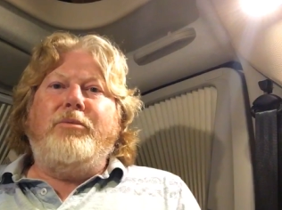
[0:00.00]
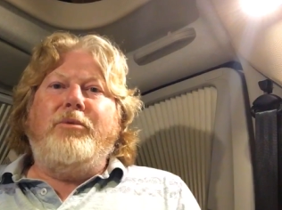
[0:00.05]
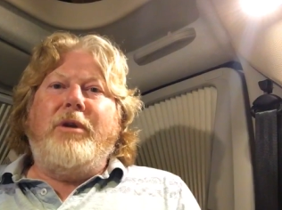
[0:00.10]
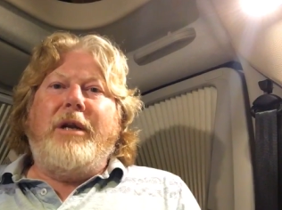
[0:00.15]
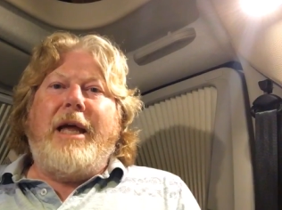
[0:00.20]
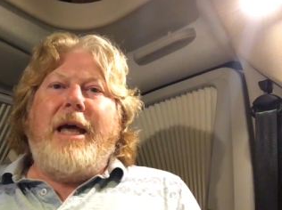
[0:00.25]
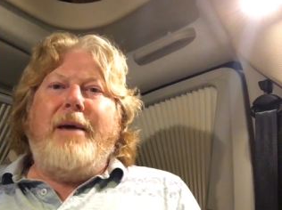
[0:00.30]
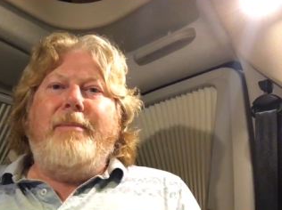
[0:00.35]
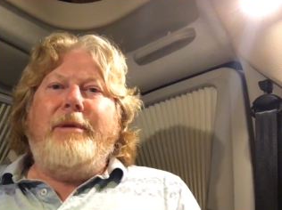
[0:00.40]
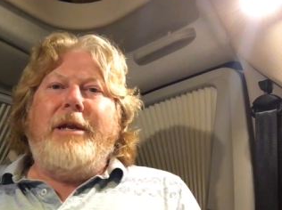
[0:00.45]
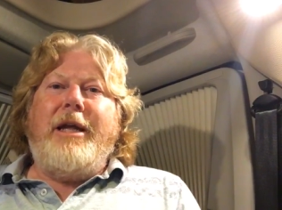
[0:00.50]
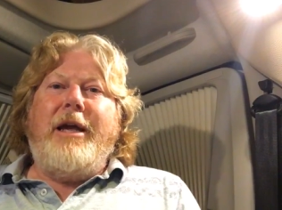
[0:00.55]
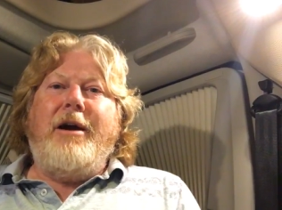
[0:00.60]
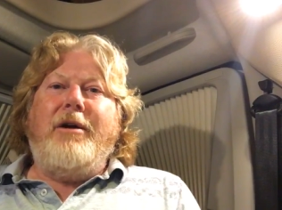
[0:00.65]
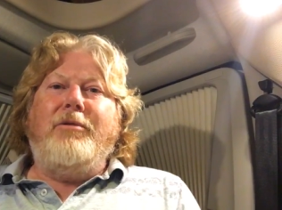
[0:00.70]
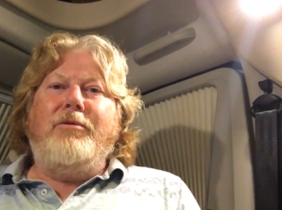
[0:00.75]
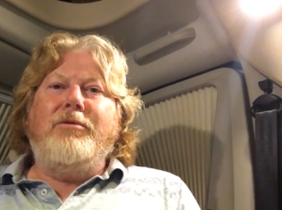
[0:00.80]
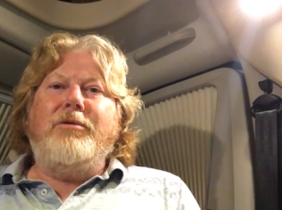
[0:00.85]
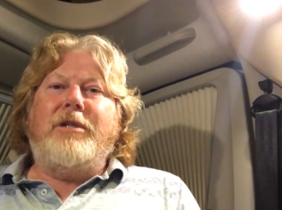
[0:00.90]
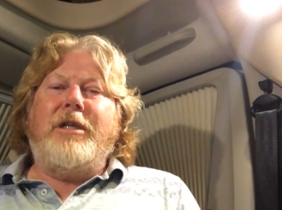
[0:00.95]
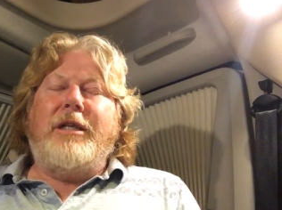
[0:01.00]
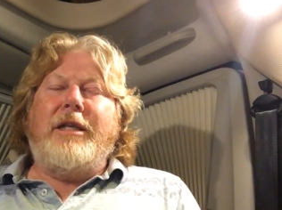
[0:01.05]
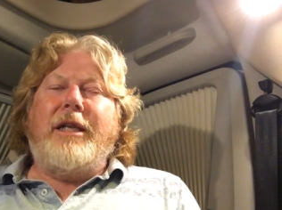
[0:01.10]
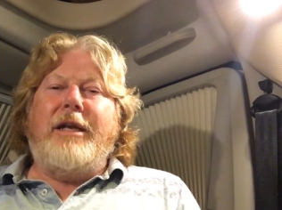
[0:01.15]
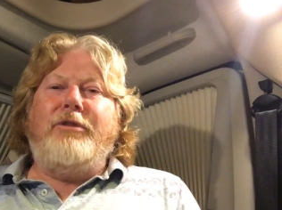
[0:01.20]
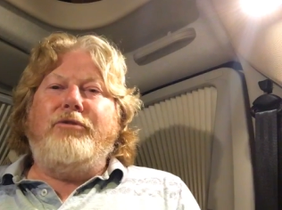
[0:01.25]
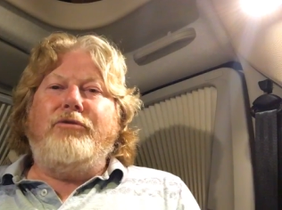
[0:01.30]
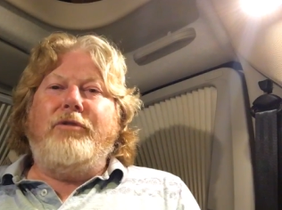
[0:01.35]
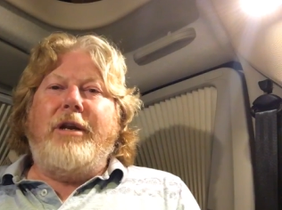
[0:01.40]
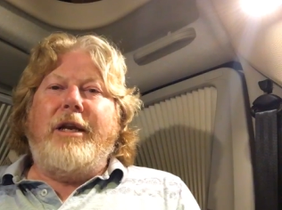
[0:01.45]
well, how many holes did they
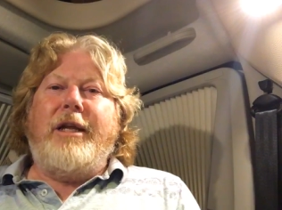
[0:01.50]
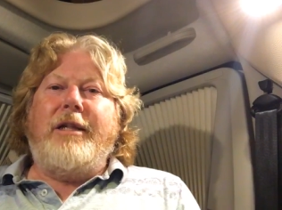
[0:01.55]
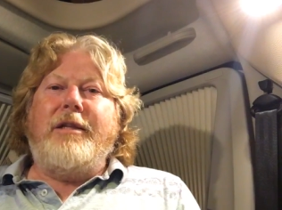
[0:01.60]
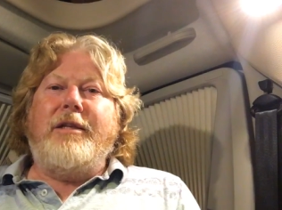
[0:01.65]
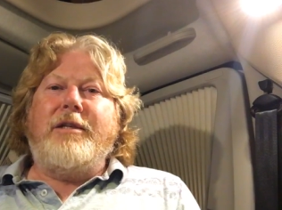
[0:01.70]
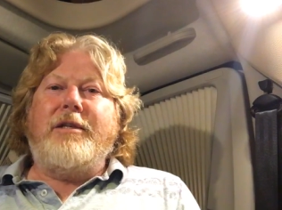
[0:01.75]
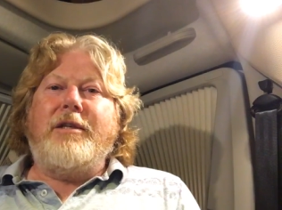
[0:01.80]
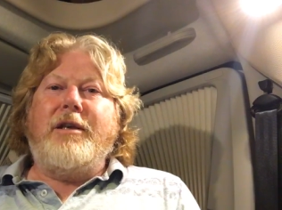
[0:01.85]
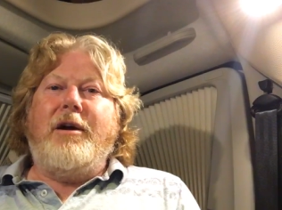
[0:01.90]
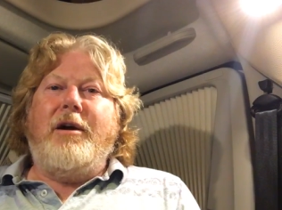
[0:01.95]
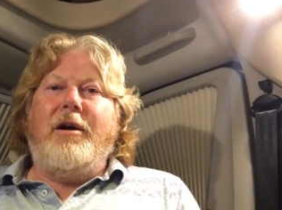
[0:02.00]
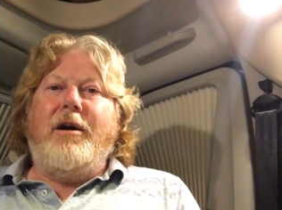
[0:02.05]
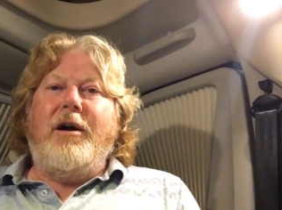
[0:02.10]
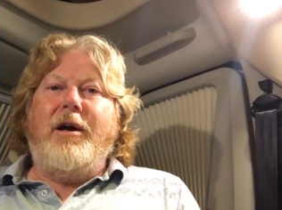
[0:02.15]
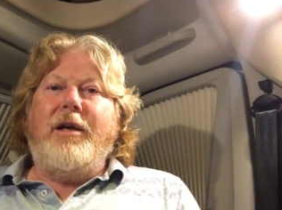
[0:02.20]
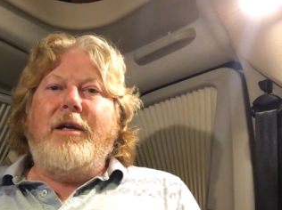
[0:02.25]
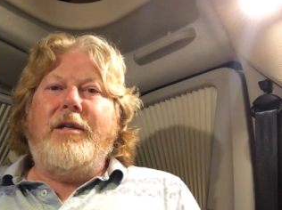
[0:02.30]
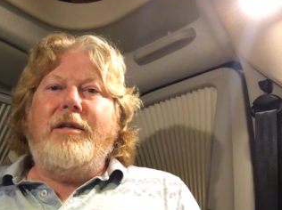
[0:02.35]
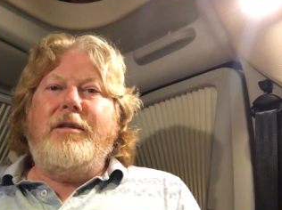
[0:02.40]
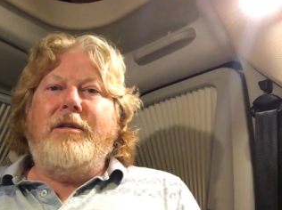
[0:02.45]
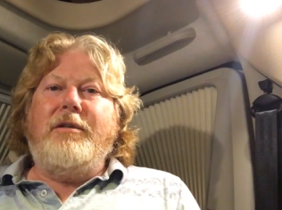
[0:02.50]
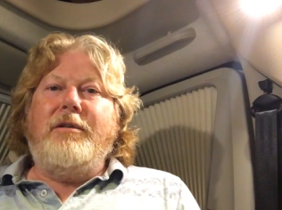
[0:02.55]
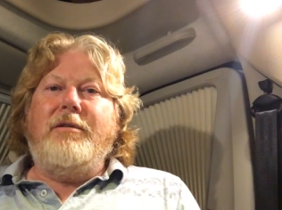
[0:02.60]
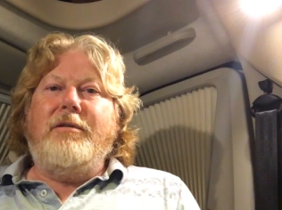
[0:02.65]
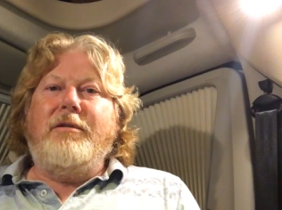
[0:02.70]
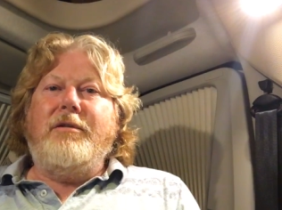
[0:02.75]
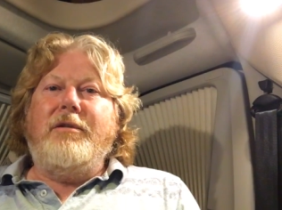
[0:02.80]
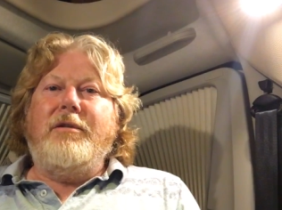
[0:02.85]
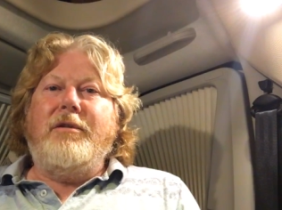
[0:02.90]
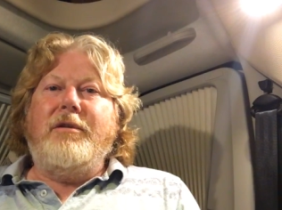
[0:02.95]
drill in the side?
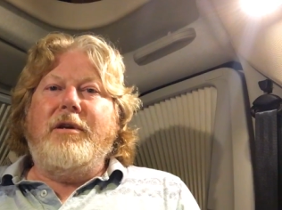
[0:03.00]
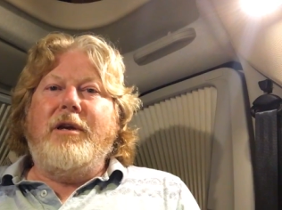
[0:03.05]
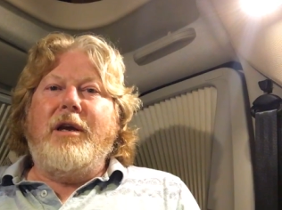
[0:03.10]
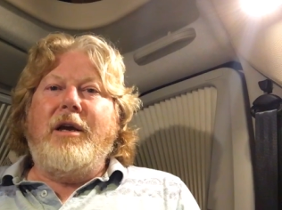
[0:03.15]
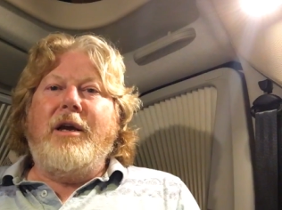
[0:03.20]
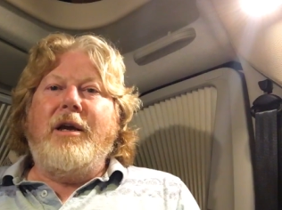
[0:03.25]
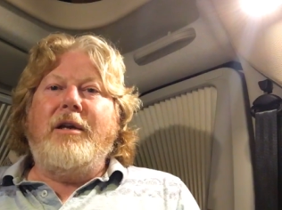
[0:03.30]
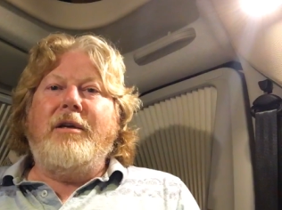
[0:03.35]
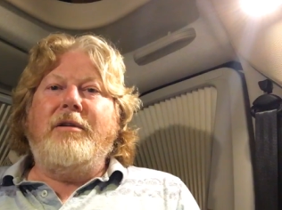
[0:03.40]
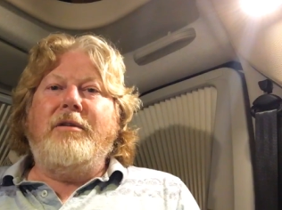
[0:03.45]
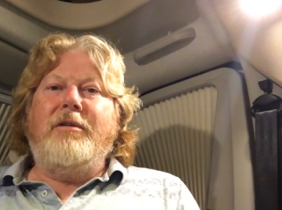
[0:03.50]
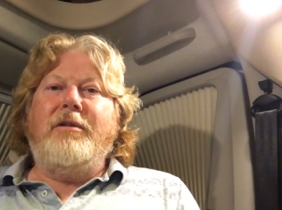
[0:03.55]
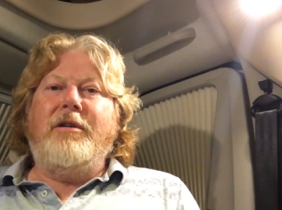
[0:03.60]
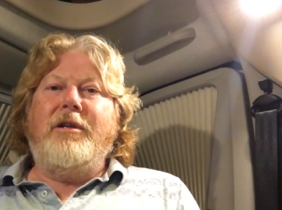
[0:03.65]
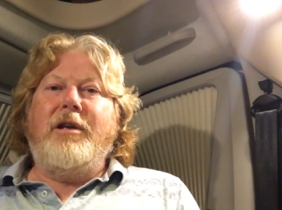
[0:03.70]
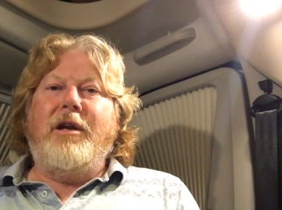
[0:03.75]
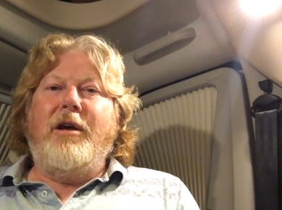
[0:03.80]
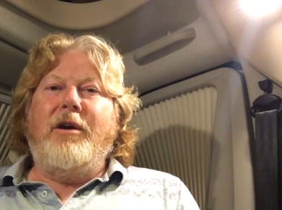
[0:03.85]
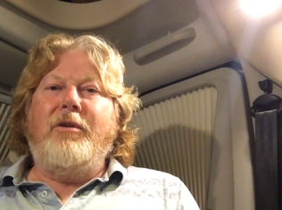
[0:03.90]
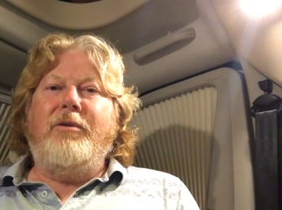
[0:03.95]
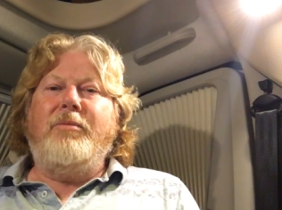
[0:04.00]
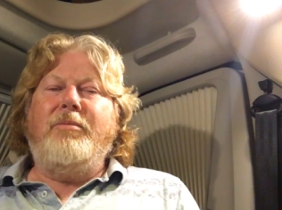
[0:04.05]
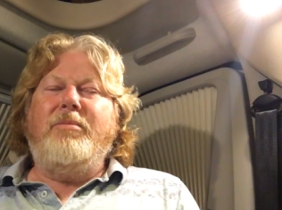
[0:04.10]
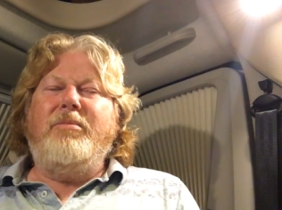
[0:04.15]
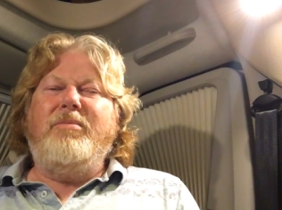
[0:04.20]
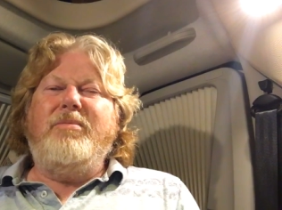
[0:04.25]
And, you know,